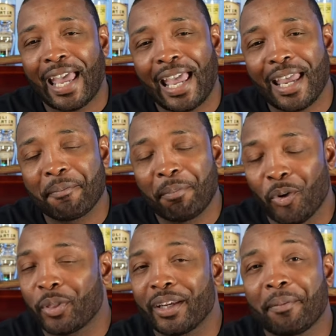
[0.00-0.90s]
and
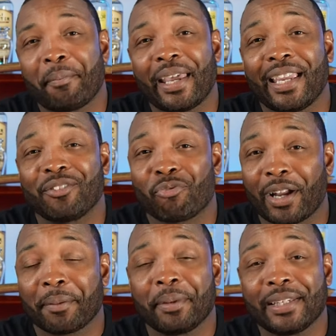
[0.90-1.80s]
both of them made
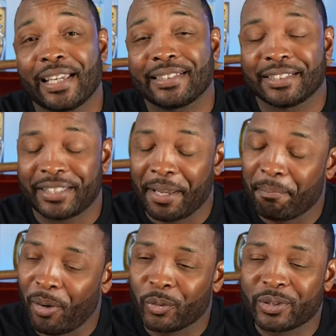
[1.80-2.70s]
recommendations. They
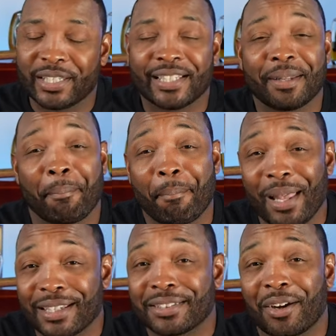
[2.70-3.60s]
both said the
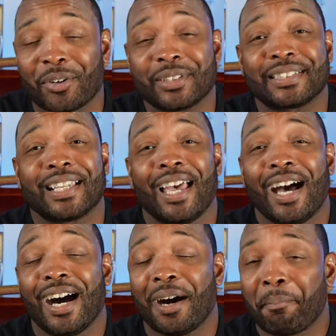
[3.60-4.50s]
Bellis
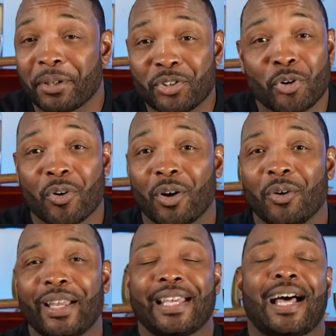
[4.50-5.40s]
uh, Maduro.
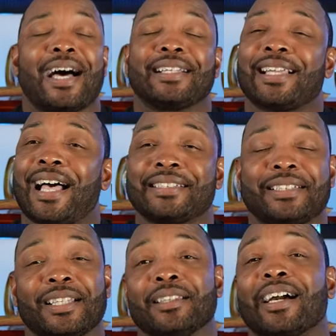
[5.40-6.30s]
And I, I
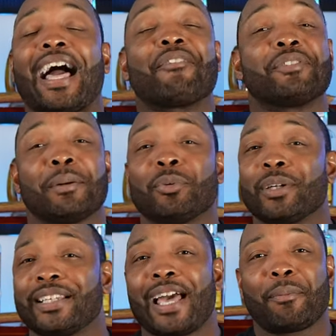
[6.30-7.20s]
said, look, I've dibbled
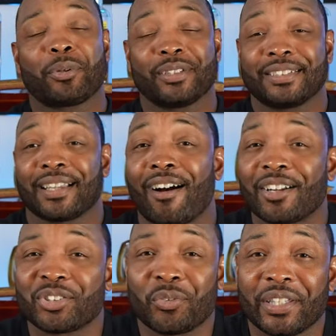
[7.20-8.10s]
and dabbled in
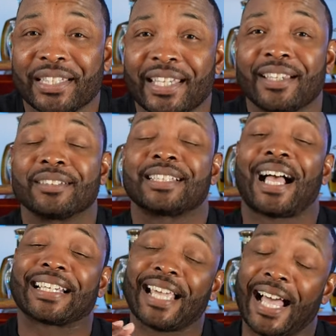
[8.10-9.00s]
cigars over the years.
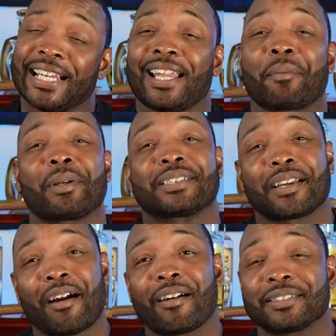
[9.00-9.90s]
I kind of like my
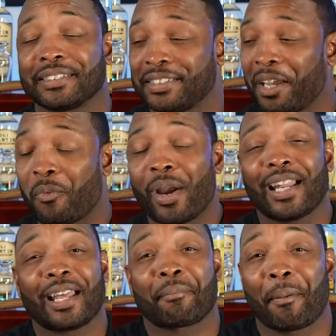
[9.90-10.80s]
cigars the same way I
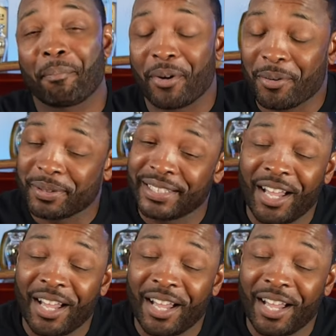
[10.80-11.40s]
like my bourbon,